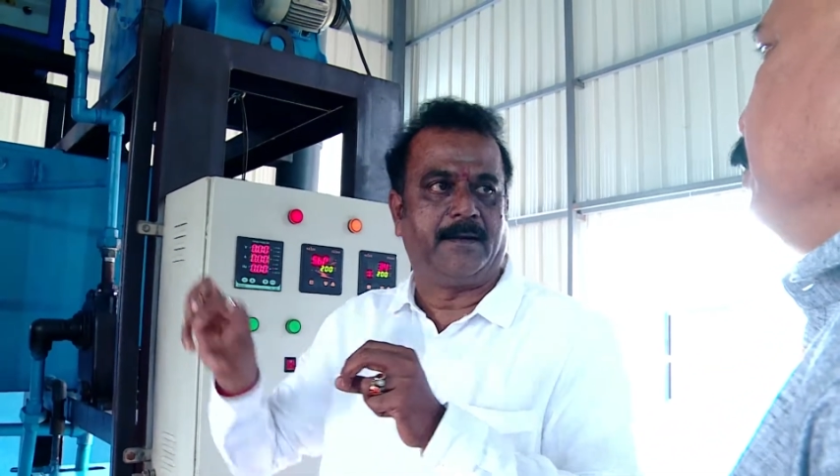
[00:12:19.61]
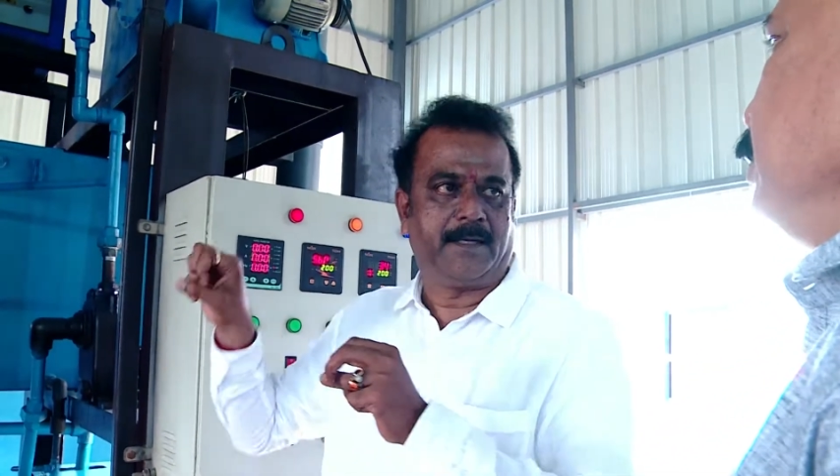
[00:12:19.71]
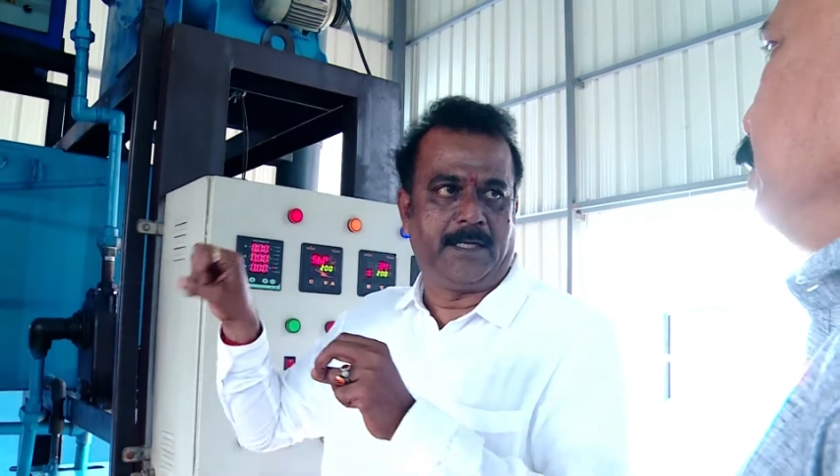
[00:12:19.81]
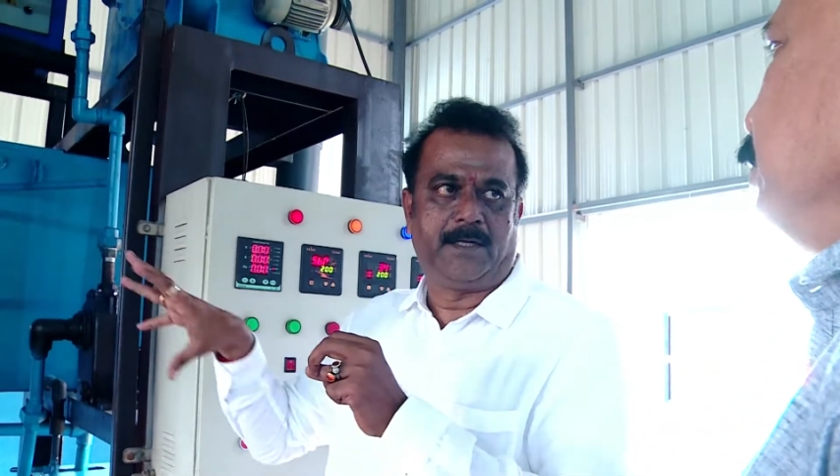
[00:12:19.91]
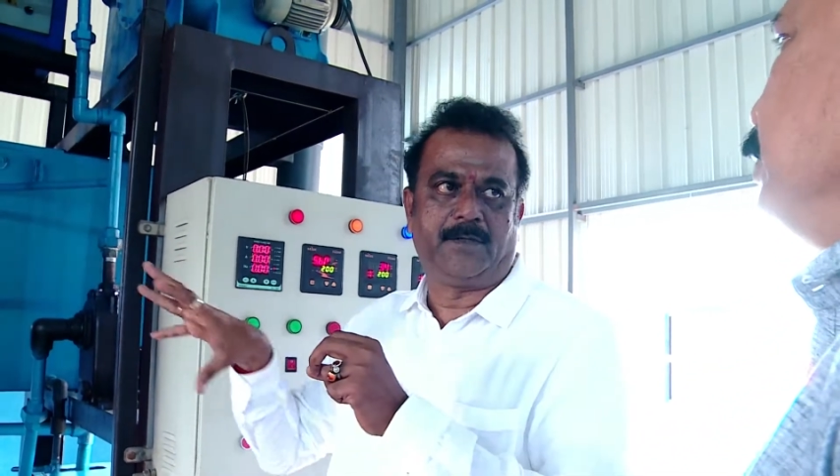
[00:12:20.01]

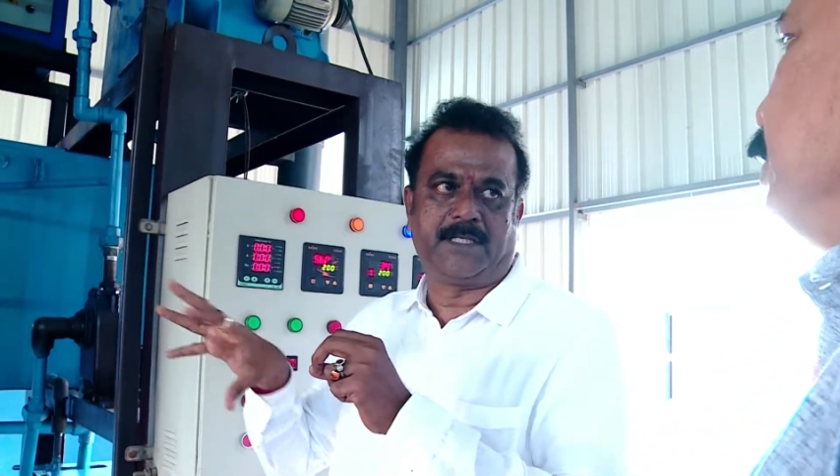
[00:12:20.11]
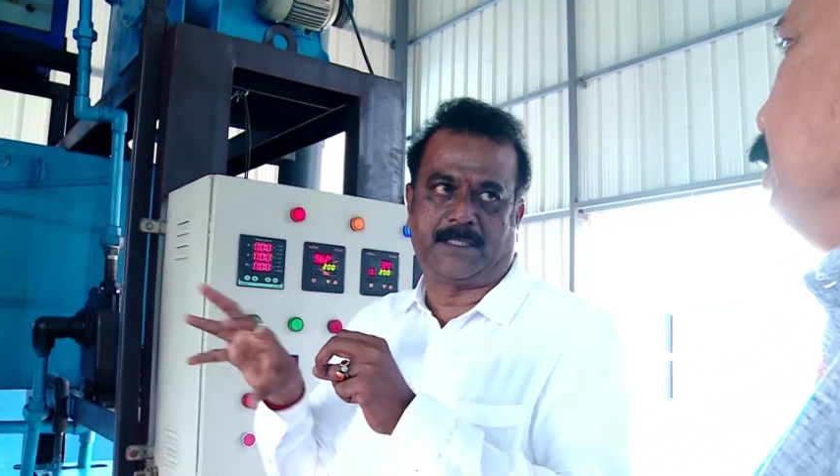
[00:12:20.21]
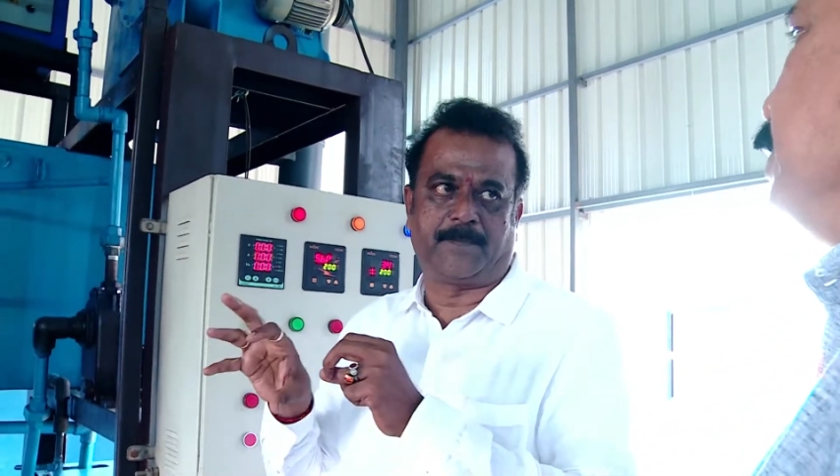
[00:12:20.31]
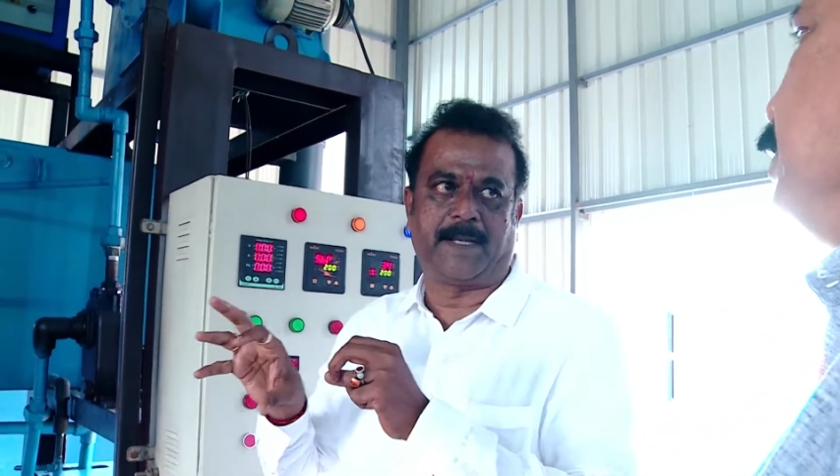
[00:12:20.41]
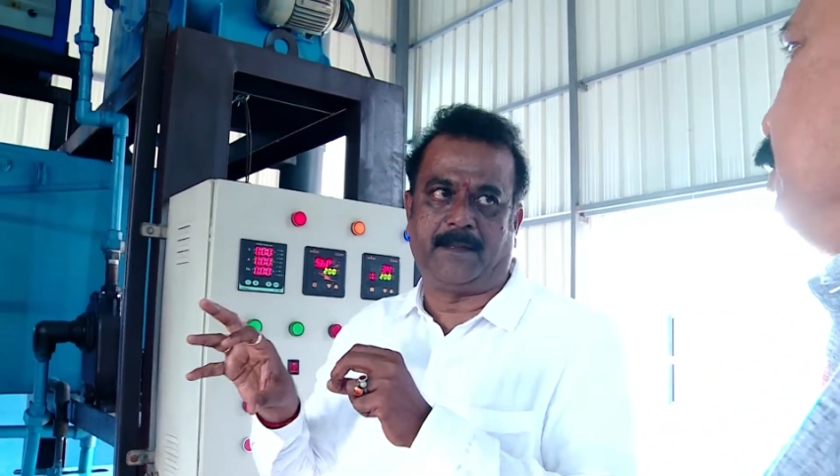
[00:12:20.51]
into
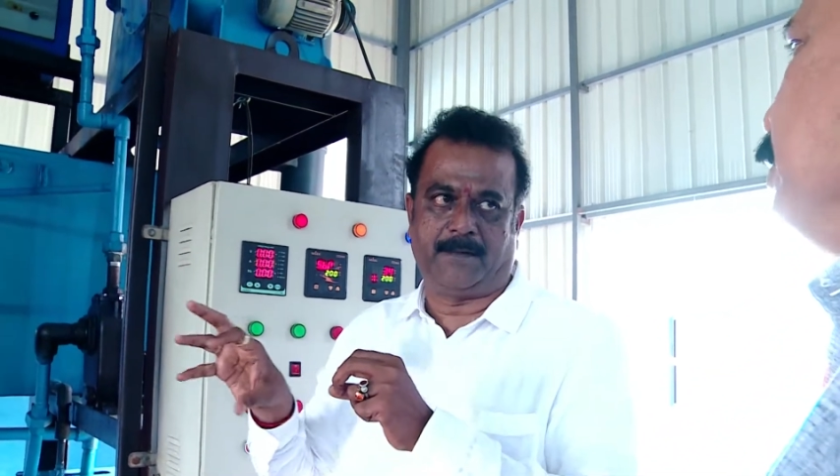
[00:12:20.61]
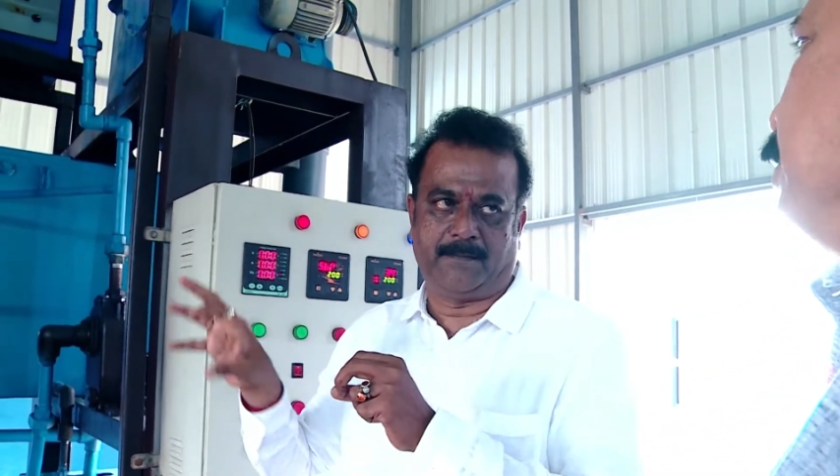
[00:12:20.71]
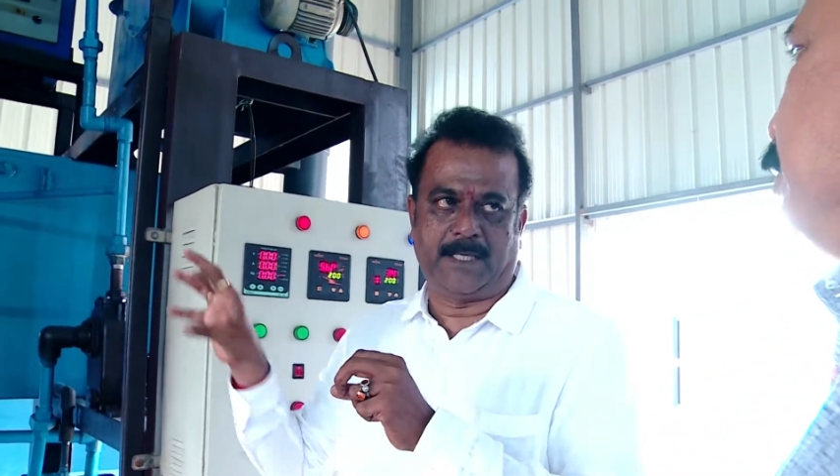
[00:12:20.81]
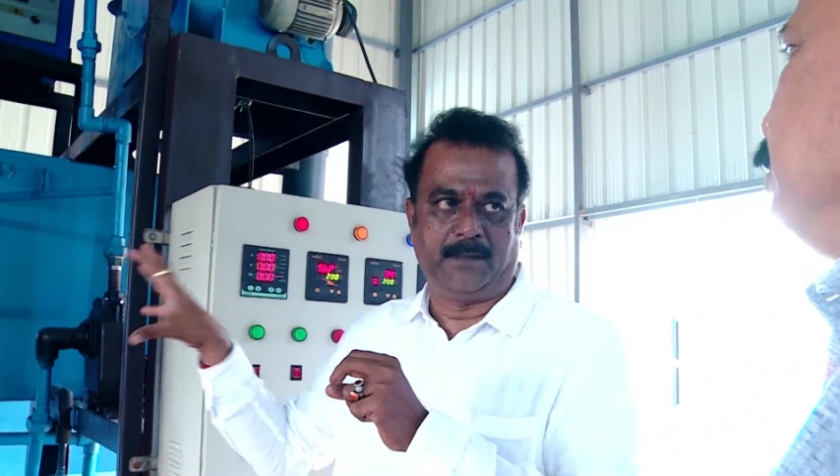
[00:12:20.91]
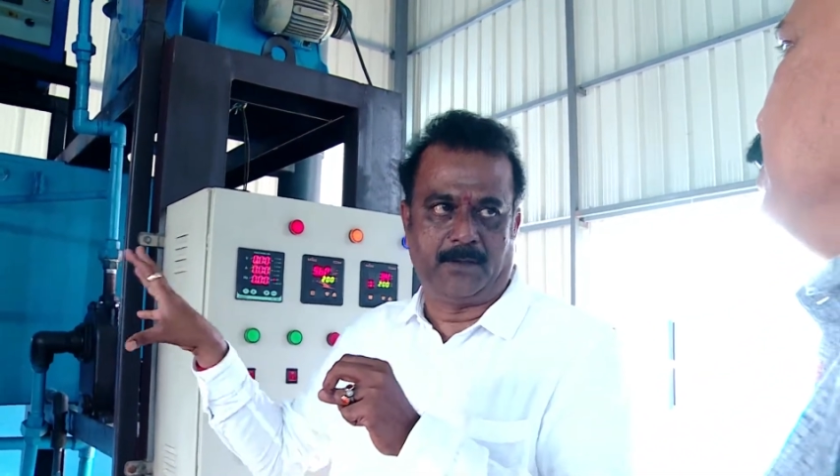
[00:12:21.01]

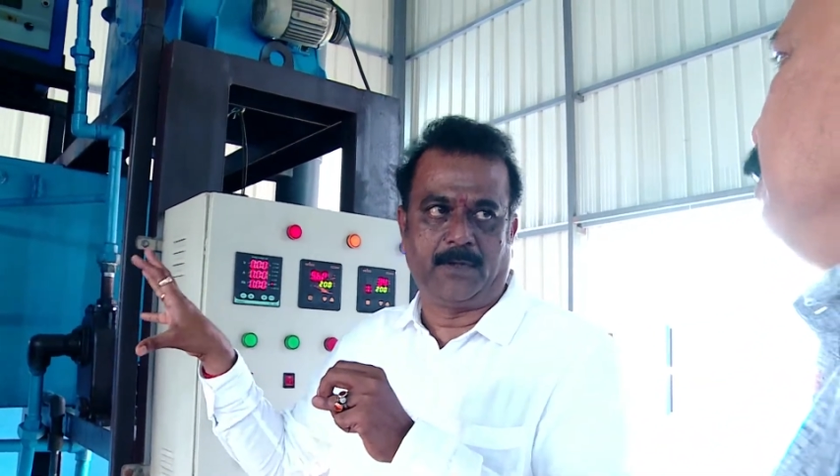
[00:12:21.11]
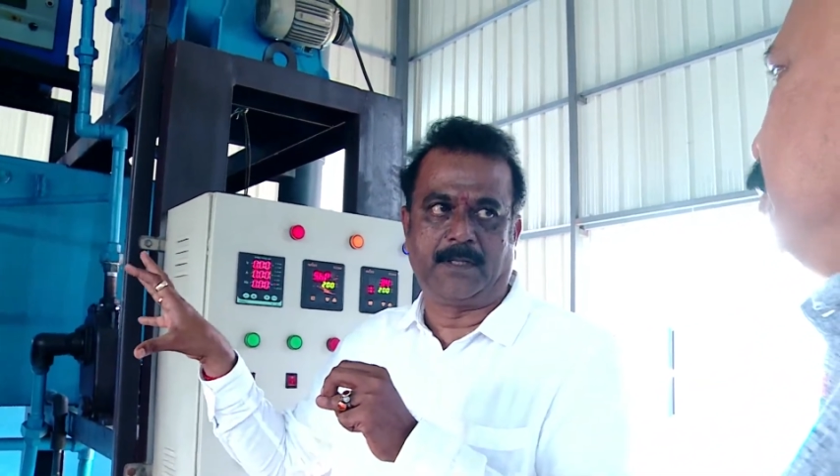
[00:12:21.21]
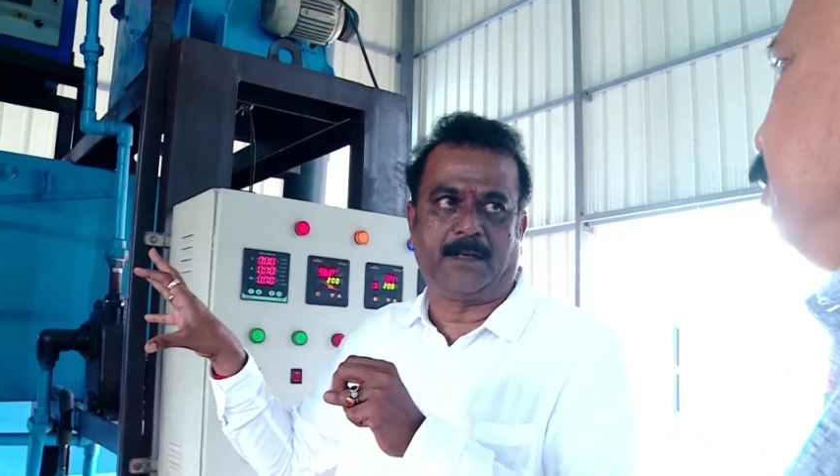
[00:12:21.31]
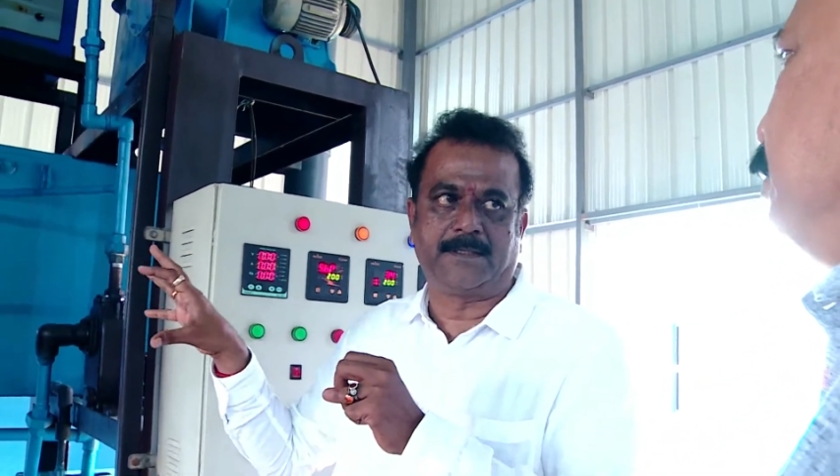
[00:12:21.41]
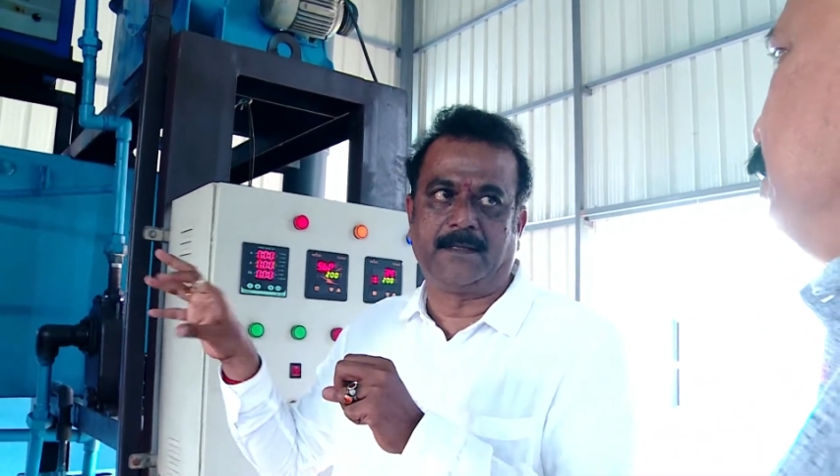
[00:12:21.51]
the
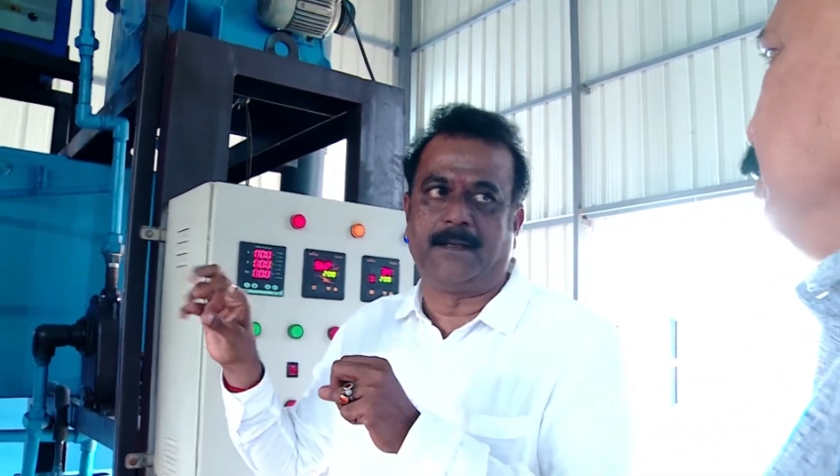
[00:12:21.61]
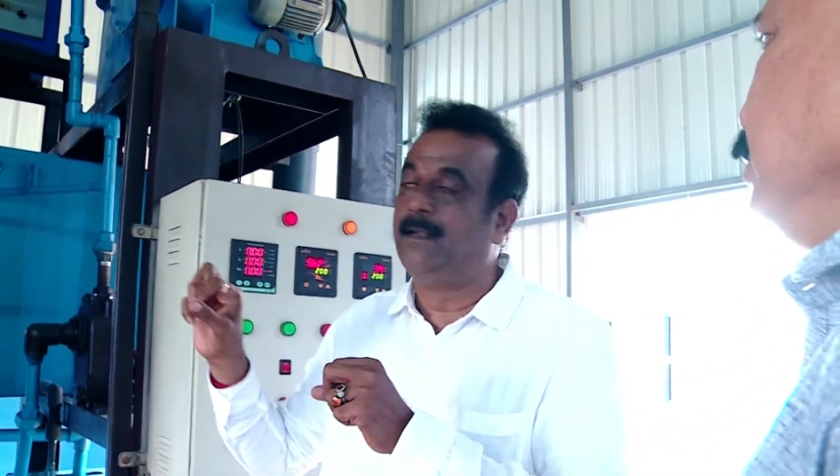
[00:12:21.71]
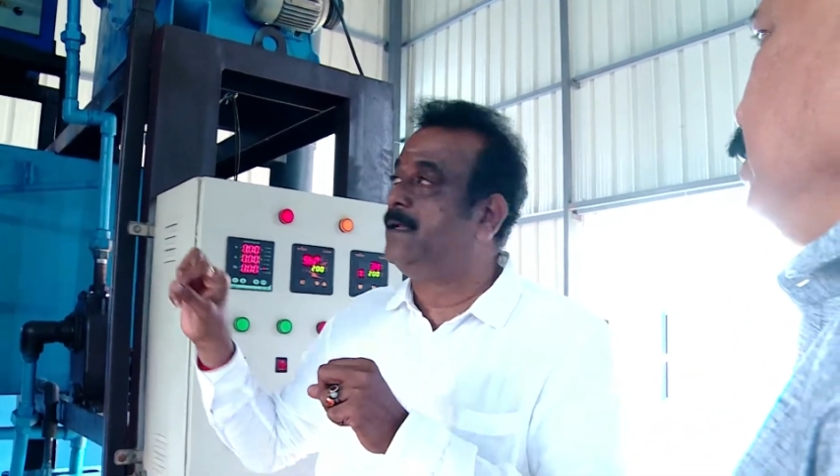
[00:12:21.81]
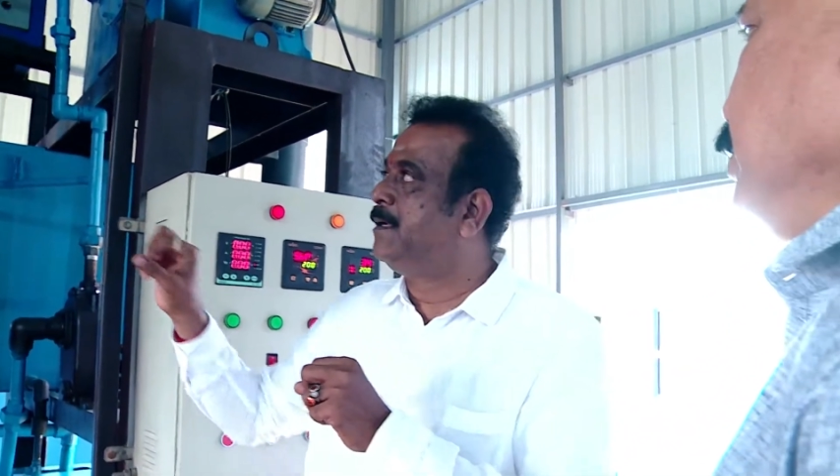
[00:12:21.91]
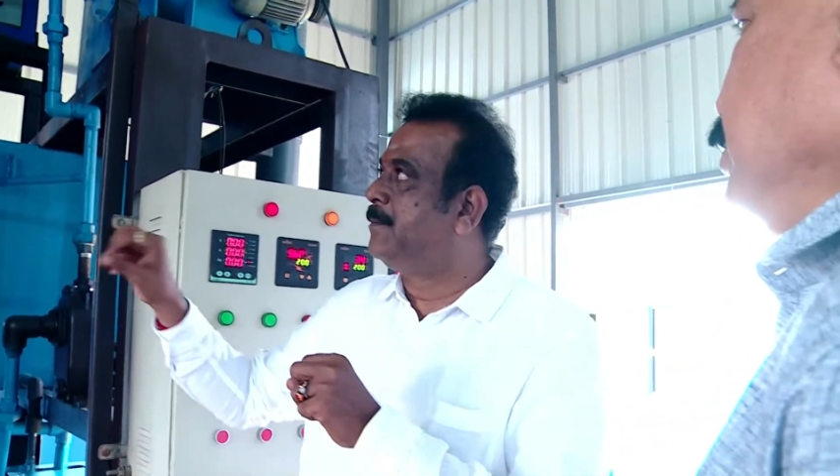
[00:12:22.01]
nozzle,